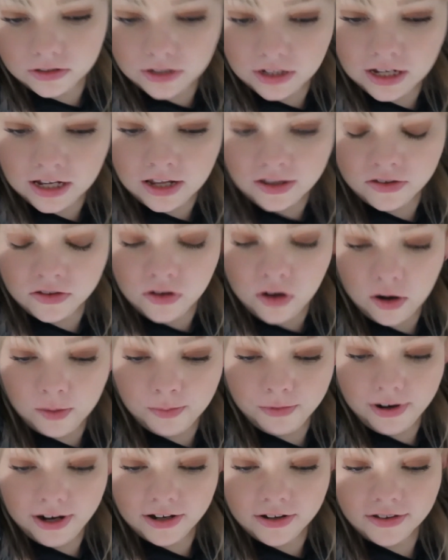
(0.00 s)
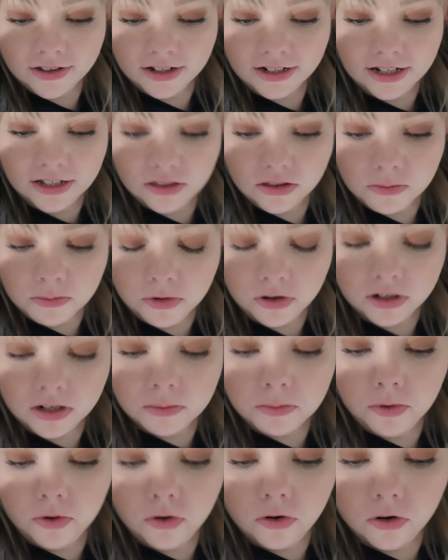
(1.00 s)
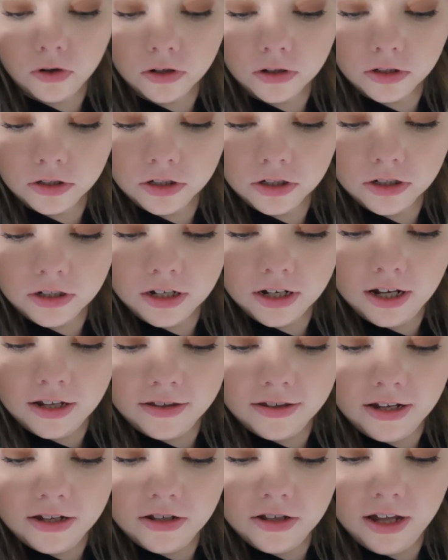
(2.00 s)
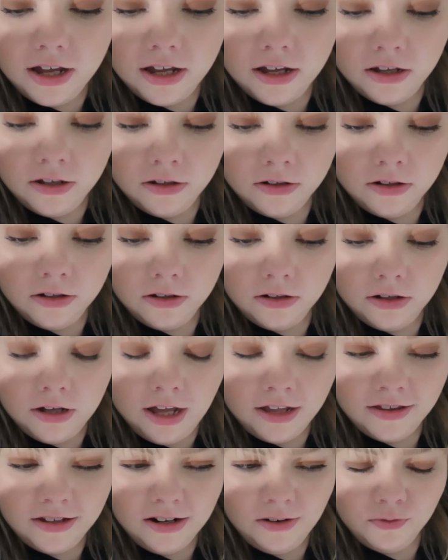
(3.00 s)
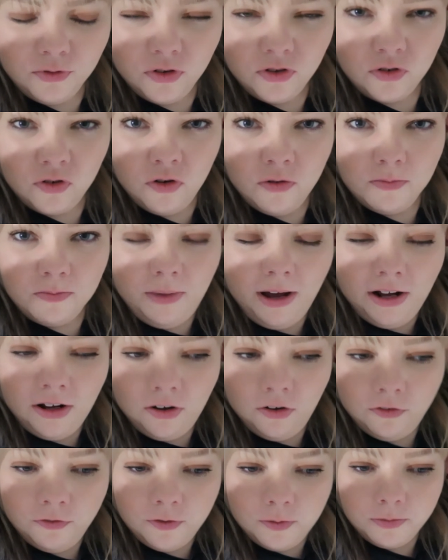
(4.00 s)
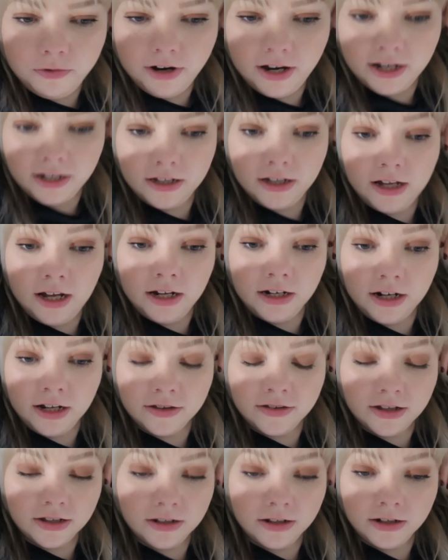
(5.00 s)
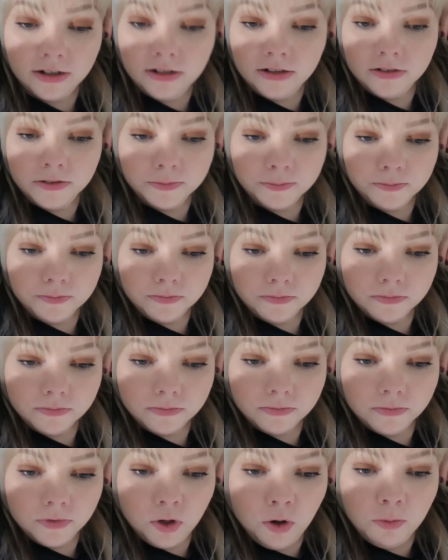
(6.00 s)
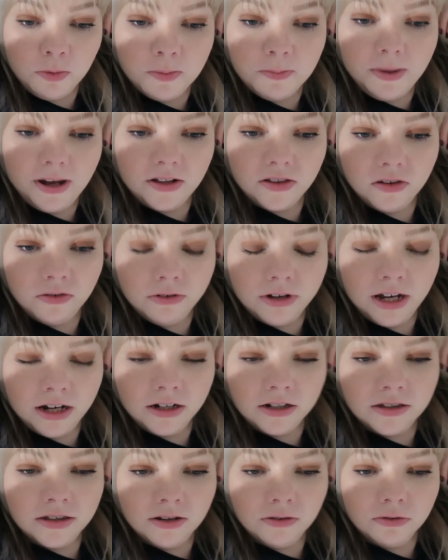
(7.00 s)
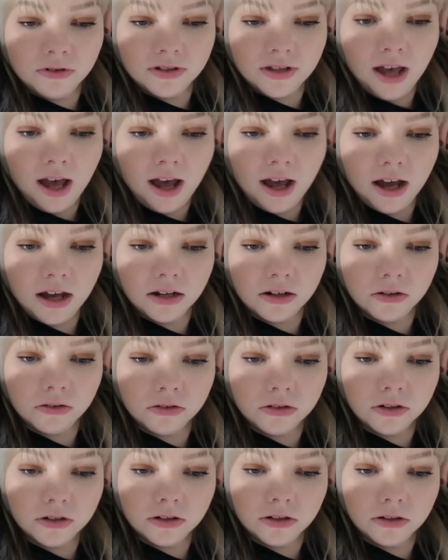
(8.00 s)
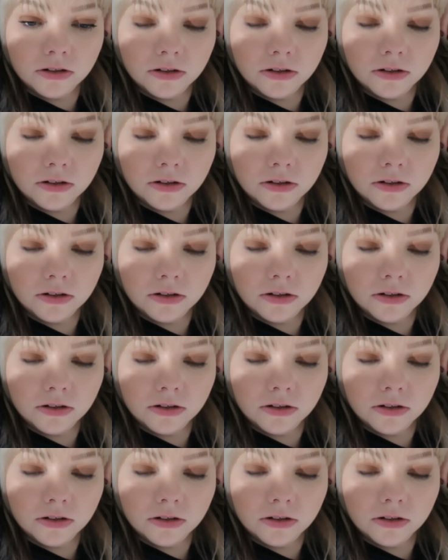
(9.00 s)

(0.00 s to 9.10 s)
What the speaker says: it's not a break because I need the money, but I said, yeah, I said I've just come back off a break, and I said coming back to reality was hard, and